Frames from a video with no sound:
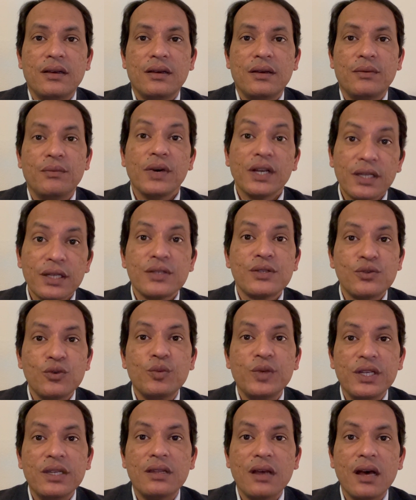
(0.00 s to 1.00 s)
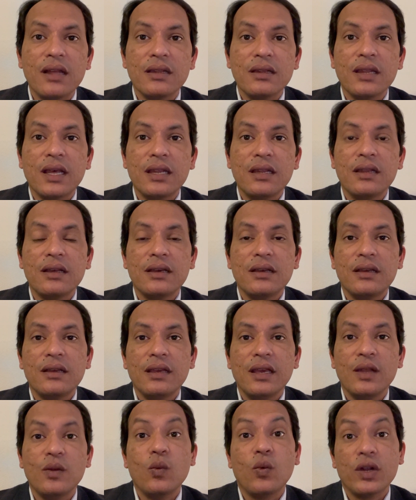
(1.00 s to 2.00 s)
what is to be done and
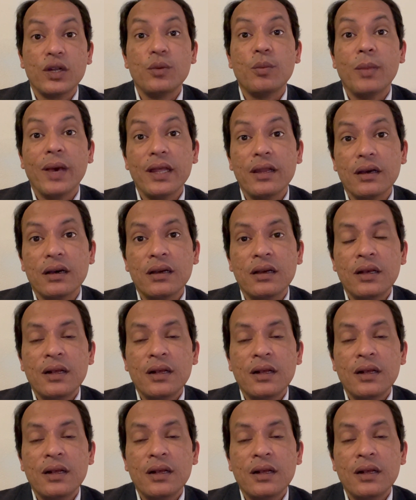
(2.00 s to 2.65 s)
in what manner.